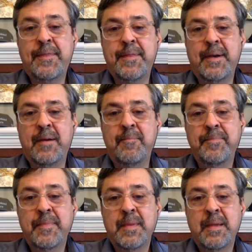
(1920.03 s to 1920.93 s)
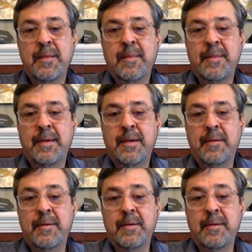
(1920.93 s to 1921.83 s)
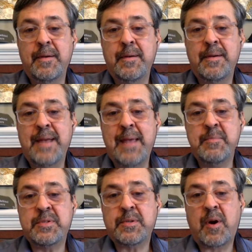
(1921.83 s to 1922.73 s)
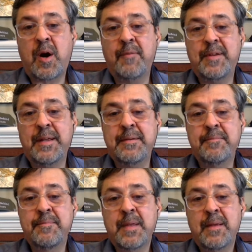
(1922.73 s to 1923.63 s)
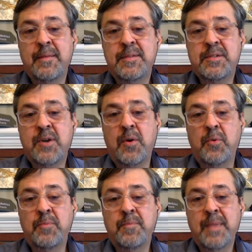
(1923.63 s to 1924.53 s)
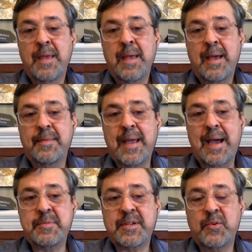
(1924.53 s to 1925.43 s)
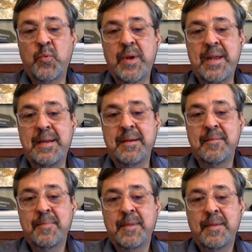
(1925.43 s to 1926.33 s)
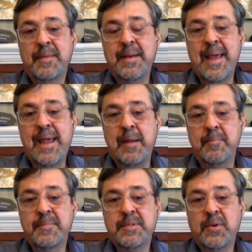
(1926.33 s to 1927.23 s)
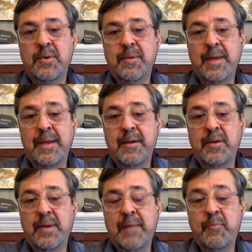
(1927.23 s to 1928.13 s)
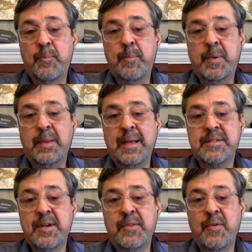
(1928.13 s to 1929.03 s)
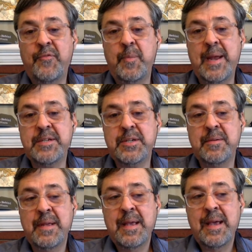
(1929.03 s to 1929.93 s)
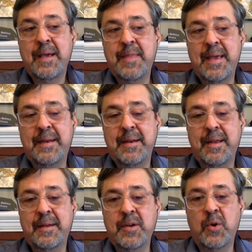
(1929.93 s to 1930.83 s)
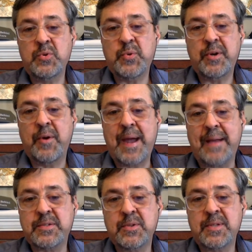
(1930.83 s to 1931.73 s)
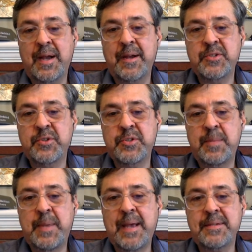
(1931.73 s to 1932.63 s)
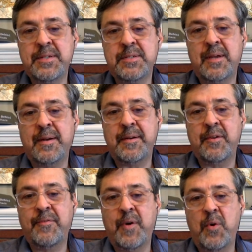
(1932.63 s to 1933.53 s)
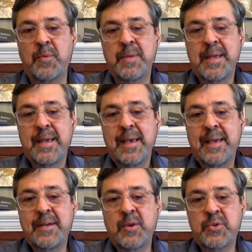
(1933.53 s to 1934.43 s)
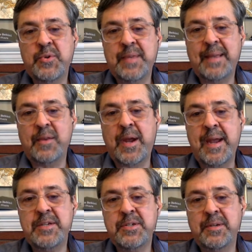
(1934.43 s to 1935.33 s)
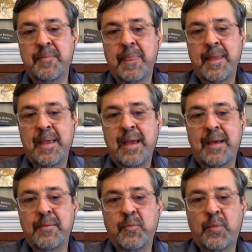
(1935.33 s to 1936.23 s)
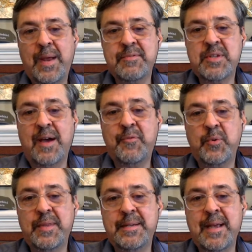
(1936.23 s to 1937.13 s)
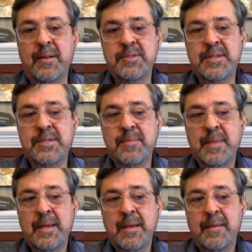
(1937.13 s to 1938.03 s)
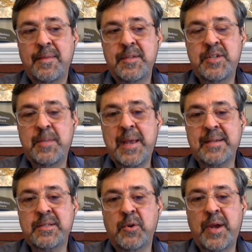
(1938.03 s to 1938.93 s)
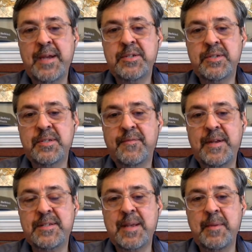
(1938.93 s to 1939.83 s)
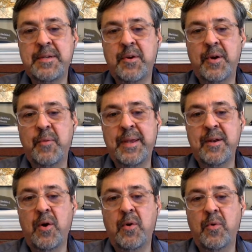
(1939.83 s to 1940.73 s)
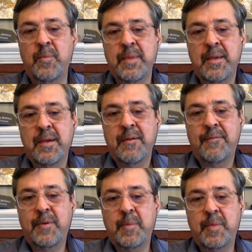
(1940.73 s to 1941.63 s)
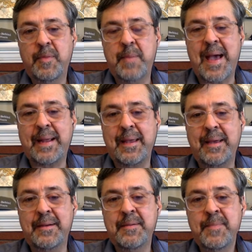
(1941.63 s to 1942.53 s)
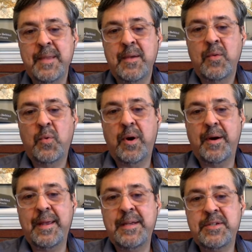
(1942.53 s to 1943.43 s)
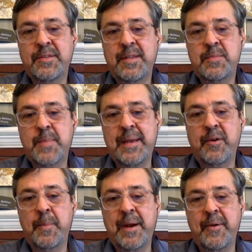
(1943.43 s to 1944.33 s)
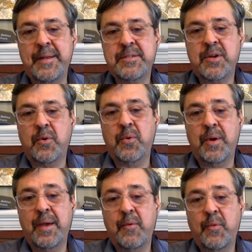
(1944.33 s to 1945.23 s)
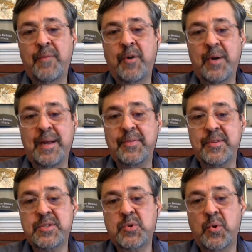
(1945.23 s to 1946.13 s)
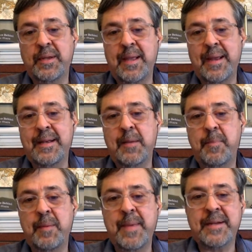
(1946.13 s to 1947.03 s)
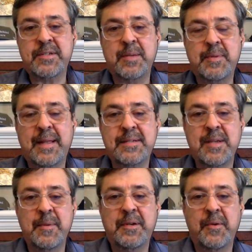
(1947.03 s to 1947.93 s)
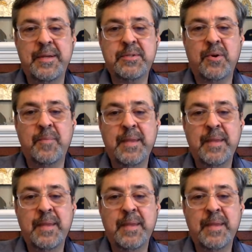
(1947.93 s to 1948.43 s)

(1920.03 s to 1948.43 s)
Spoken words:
the names carved in stone, and the apps can read the name, so it collects the other information, and then it knows where you're at. So as long as your GPS is on your phone, it knows you're in that location. And we have software that tells us the GPS locations of each cemetery. We know from the back end where each of these men are buried. So we've already got the story lined up and matched up to that cemetery. So